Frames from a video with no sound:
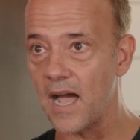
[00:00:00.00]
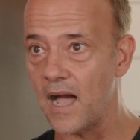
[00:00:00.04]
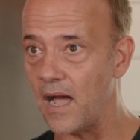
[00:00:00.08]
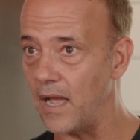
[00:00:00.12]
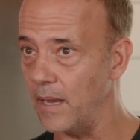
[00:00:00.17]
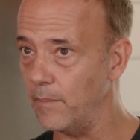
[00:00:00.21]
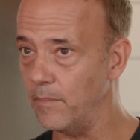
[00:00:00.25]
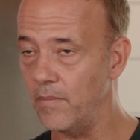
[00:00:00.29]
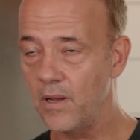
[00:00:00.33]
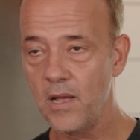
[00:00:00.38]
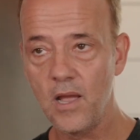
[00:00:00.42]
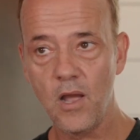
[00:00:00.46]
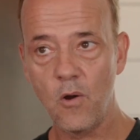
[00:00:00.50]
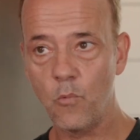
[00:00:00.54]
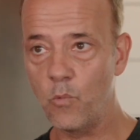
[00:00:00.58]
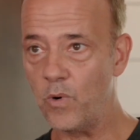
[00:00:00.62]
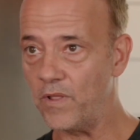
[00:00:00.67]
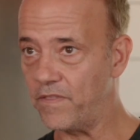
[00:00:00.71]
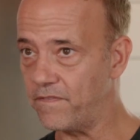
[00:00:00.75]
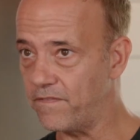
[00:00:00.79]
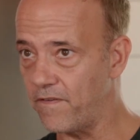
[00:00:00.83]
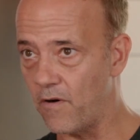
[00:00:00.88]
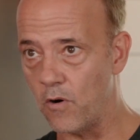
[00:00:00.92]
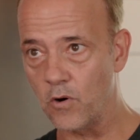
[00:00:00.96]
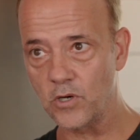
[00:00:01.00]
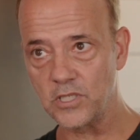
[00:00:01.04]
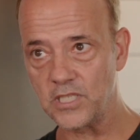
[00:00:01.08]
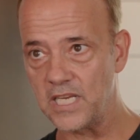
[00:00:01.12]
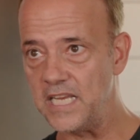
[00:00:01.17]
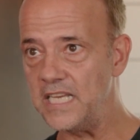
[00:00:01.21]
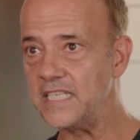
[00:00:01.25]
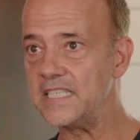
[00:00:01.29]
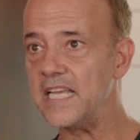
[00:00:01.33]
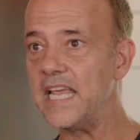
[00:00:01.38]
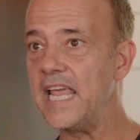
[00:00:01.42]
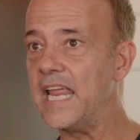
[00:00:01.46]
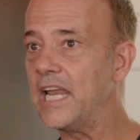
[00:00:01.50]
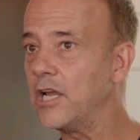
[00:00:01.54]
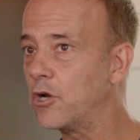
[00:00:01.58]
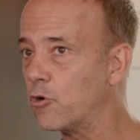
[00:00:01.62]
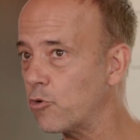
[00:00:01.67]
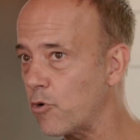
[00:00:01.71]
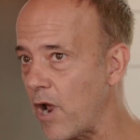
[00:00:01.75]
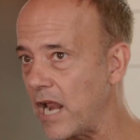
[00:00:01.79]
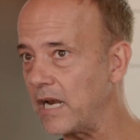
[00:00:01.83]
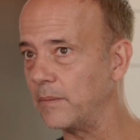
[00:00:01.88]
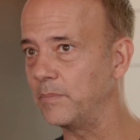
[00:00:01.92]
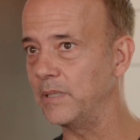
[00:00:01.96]
time with folks is
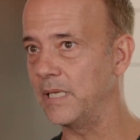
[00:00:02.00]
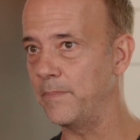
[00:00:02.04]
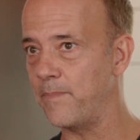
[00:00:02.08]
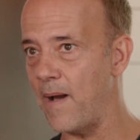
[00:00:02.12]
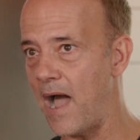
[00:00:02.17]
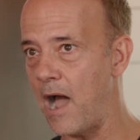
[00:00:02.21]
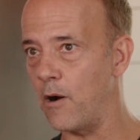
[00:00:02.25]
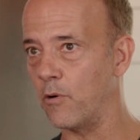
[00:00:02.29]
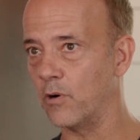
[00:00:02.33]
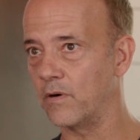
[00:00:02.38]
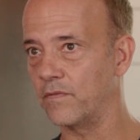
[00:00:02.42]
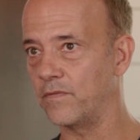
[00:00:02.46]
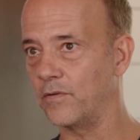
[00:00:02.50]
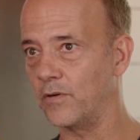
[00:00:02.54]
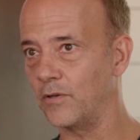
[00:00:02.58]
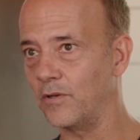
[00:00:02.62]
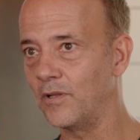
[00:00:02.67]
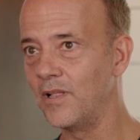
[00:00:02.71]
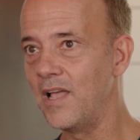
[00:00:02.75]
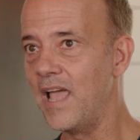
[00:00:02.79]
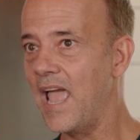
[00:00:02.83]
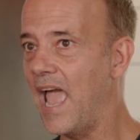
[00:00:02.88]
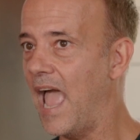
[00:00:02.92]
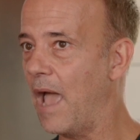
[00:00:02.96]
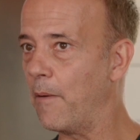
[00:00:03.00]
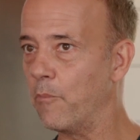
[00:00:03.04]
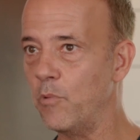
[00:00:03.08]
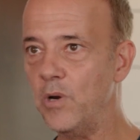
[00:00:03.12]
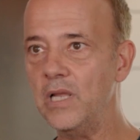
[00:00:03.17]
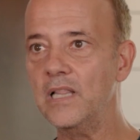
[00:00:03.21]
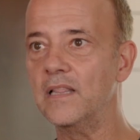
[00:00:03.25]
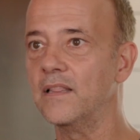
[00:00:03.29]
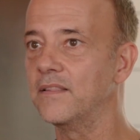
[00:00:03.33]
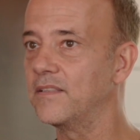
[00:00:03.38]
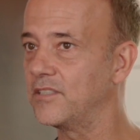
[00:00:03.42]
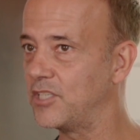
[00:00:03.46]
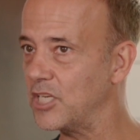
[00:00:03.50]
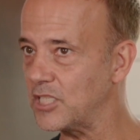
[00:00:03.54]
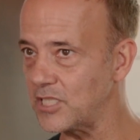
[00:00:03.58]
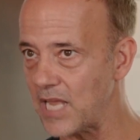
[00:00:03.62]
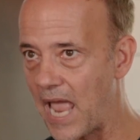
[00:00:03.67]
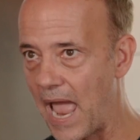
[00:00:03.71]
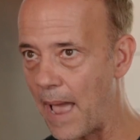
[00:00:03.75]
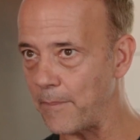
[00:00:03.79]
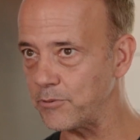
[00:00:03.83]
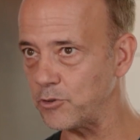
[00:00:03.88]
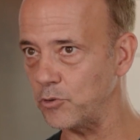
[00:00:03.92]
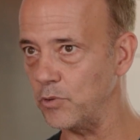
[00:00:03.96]
incredibly powerful. And we
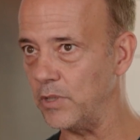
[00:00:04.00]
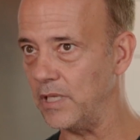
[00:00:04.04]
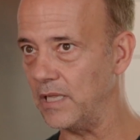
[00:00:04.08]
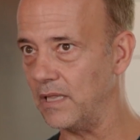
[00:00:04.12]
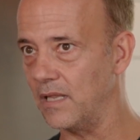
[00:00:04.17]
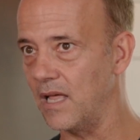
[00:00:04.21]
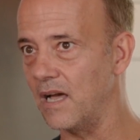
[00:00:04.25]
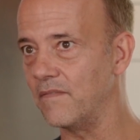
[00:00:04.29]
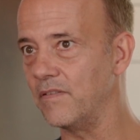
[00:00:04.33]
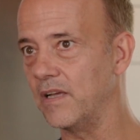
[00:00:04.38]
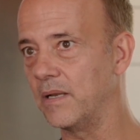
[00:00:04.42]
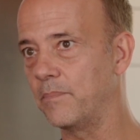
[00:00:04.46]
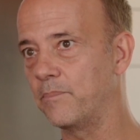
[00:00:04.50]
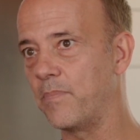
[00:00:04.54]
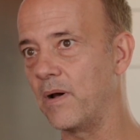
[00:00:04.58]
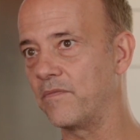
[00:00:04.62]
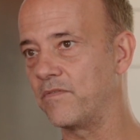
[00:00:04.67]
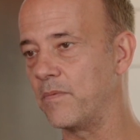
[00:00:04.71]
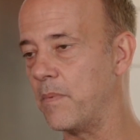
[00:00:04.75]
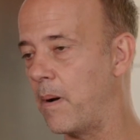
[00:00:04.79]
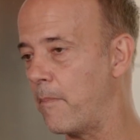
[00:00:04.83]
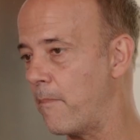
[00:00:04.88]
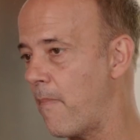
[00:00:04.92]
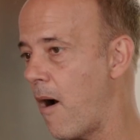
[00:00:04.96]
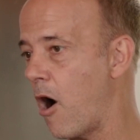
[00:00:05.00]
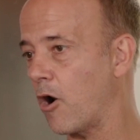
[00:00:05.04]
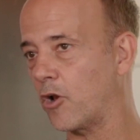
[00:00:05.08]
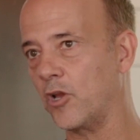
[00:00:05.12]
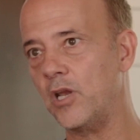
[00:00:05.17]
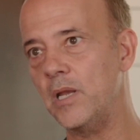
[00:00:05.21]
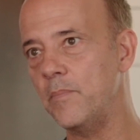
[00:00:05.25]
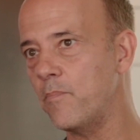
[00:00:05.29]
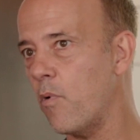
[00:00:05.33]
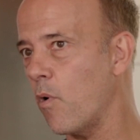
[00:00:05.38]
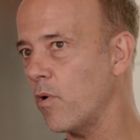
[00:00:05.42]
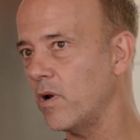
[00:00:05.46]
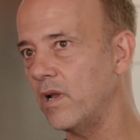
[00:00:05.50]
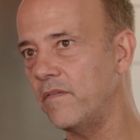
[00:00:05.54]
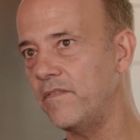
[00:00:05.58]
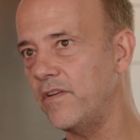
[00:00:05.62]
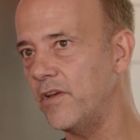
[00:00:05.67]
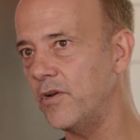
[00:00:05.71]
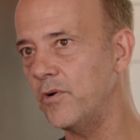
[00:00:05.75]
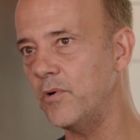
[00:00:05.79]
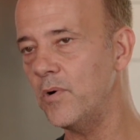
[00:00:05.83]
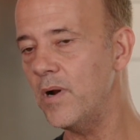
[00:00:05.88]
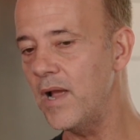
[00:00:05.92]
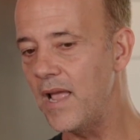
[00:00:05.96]
just absolutely love it. But from a marketing point of
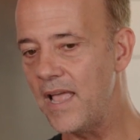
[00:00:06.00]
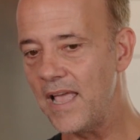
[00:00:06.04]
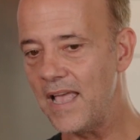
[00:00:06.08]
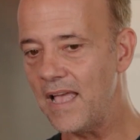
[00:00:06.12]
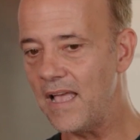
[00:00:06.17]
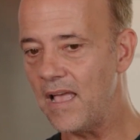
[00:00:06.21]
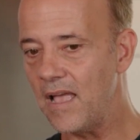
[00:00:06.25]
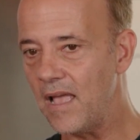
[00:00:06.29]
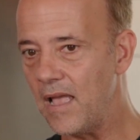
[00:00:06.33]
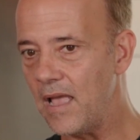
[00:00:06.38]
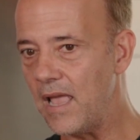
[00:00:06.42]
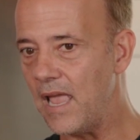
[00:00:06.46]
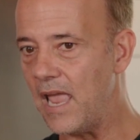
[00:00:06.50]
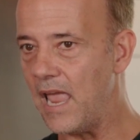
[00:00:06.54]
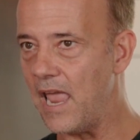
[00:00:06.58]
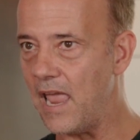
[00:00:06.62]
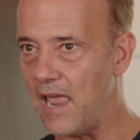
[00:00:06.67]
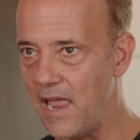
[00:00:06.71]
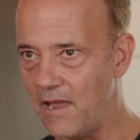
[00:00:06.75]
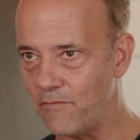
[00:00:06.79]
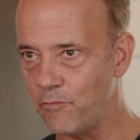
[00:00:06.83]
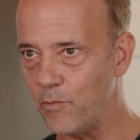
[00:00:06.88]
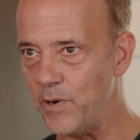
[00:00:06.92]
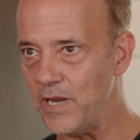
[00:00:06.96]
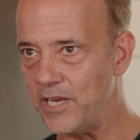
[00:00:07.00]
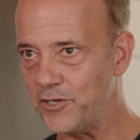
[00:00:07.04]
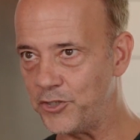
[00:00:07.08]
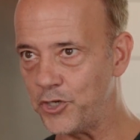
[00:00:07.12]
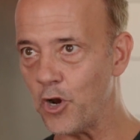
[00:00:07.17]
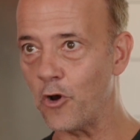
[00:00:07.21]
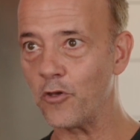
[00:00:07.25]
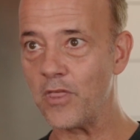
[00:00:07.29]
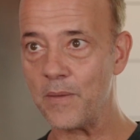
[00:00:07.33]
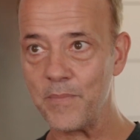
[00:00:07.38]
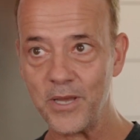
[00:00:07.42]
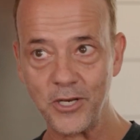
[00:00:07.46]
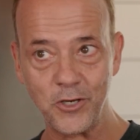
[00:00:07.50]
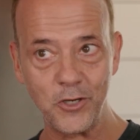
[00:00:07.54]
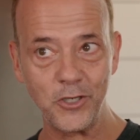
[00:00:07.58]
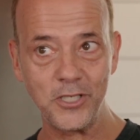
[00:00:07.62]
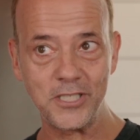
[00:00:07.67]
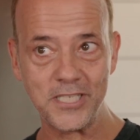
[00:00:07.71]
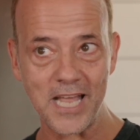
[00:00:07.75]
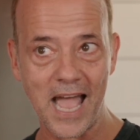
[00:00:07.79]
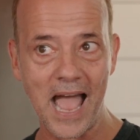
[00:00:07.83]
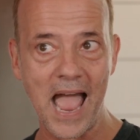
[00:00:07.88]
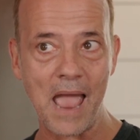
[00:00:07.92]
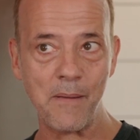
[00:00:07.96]
view, if we show them a
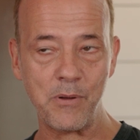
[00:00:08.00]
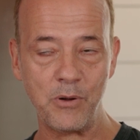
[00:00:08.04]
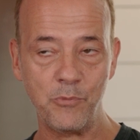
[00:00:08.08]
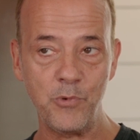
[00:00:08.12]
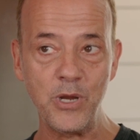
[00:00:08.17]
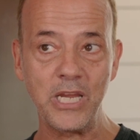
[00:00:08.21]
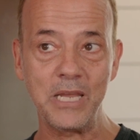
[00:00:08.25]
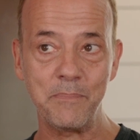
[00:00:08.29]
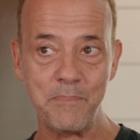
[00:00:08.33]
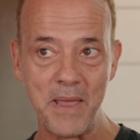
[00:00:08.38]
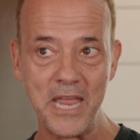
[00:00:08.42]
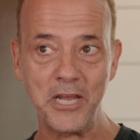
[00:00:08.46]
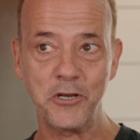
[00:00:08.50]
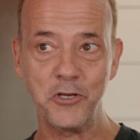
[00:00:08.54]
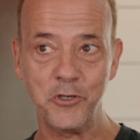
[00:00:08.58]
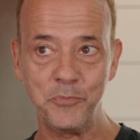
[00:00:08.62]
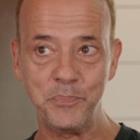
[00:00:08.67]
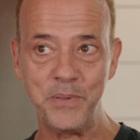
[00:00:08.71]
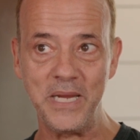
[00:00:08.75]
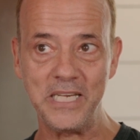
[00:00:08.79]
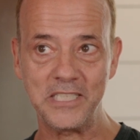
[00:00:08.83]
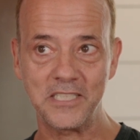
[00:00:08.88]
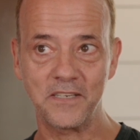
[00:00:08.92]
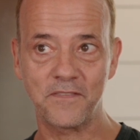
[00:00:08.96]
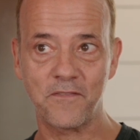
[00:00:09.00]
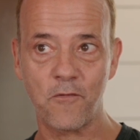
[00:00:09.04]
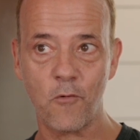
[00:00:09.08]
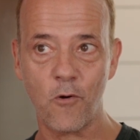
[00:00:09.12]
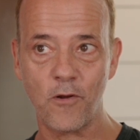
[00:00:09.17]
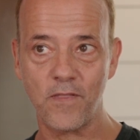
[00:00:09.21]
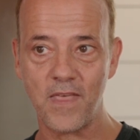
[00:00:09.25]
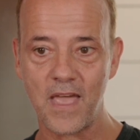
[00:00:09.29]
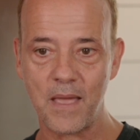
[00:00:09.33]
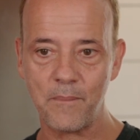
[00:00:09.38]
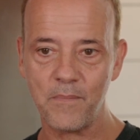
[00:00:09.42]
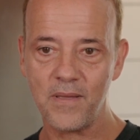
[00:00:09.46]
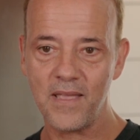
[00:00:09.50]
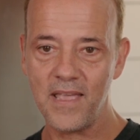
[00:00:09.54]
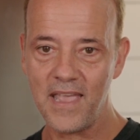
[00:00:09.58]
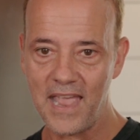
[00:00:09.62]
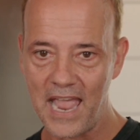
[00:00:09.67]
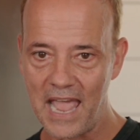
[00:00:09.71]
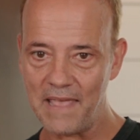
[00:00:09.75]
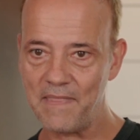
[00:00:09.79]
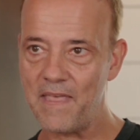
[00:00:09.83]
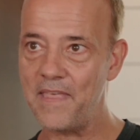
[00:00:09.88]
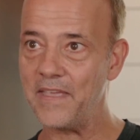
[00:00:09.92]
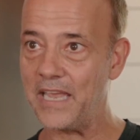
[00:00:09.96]
good time and we can make good pizza for them
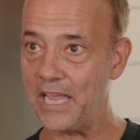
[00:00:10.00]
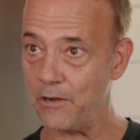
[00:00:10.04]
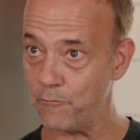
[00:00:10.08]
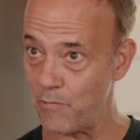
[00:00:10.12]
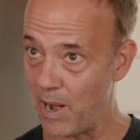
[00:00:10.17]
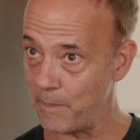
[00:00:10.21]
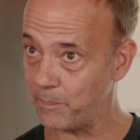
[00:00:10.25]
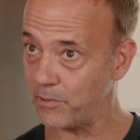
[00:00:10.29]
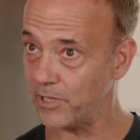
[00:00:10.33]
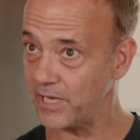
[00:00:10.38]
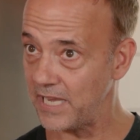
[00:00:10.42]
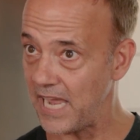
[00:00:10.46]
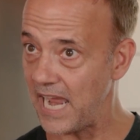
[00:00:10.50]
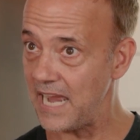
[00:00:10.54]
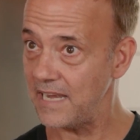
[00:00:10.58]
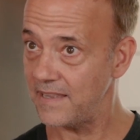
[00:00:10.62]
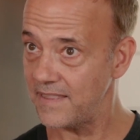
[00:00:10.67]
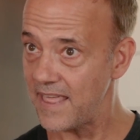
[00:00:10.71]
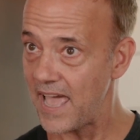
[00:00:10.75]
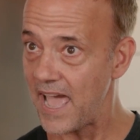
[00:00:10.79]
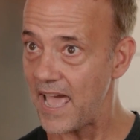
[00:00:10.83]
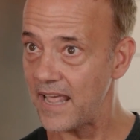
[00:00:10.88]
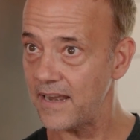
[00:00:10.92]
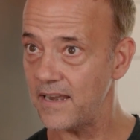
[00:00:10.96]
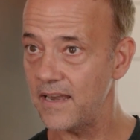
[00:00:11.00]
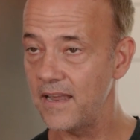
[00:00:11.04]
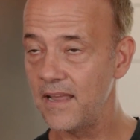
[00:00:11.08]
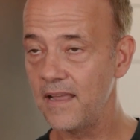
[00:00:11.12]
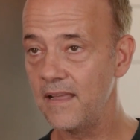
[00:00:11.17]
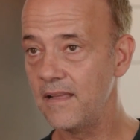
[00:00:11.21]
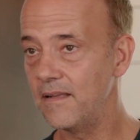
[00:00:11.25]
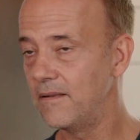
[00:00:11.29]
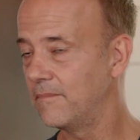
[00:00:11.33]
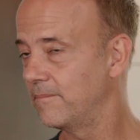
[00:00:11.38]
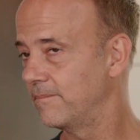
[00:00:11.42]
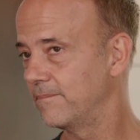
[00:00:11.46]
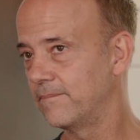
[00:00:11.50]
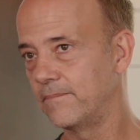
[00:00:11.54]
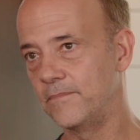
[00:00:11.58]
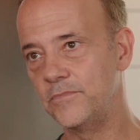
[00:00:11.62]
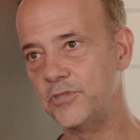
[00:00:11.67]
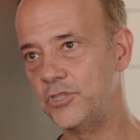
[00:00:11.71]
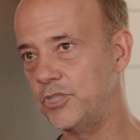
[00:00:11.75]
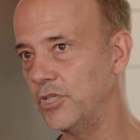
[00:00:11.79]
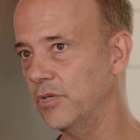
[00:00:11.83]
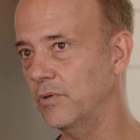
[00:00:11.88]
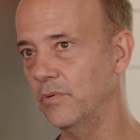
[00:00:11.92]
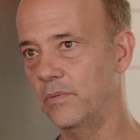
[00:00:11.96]
and they can replicate that,
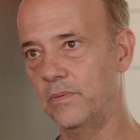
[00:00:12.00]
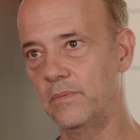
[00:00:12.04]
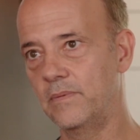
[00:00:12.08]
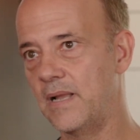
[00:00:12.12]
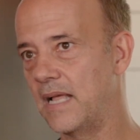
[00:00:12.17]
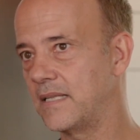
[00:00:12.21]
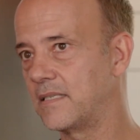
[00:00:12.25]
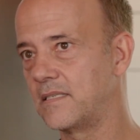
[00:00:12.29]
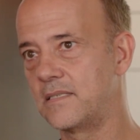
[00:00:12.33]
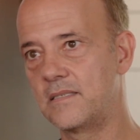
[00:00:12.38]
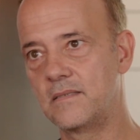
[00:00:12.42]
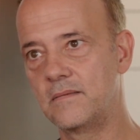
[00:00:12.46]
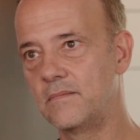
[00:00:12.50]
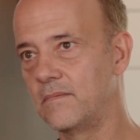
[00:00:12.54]
shoot, that